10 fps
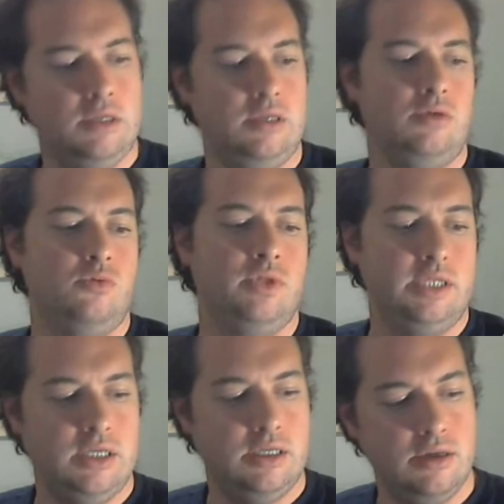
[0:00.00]
you know,
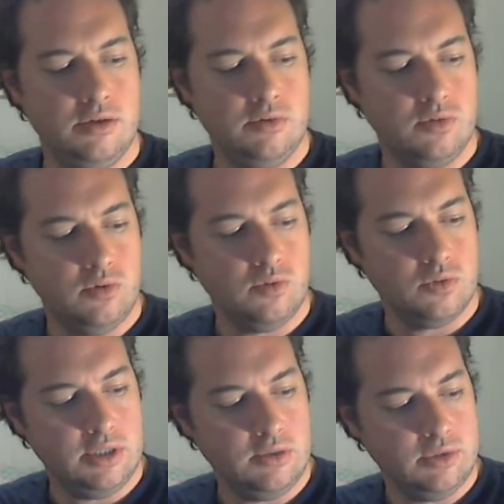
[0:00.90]

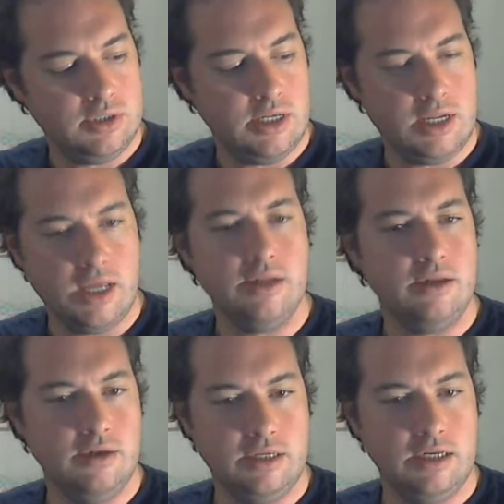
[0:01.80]
really one. And
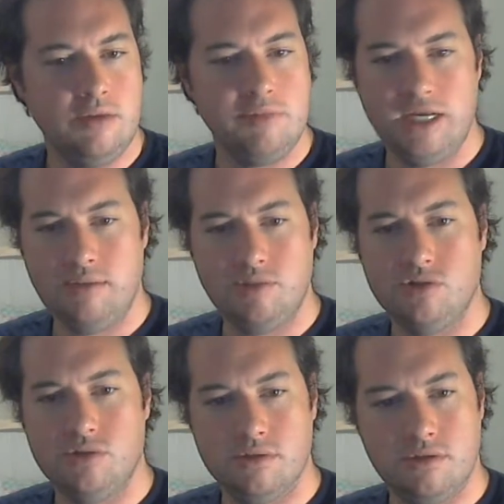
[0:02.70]
again, I'm an
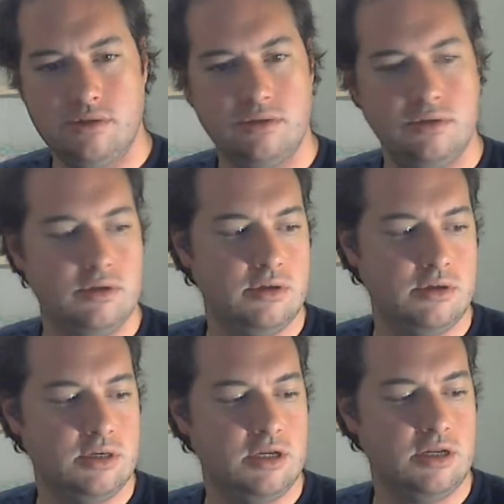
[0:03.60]
amateur
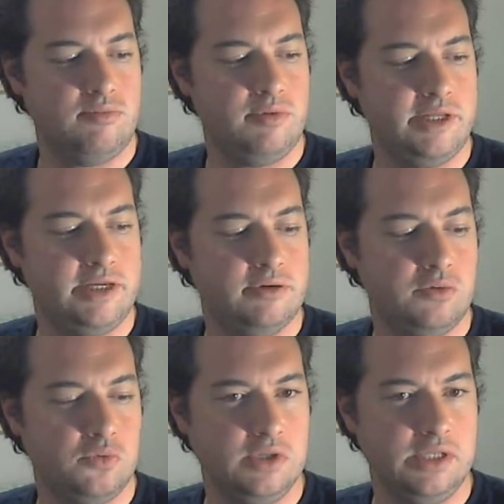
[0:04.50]
kind of player,
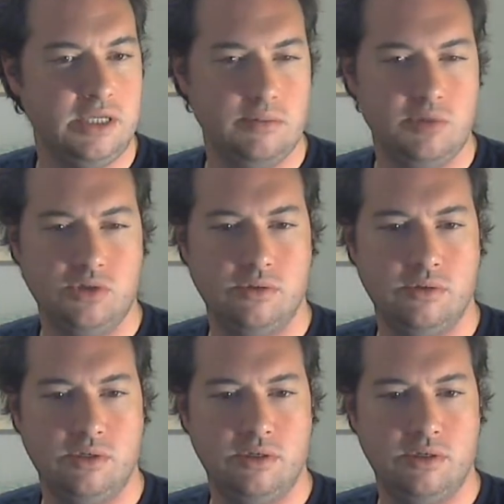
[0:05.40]
and really amateur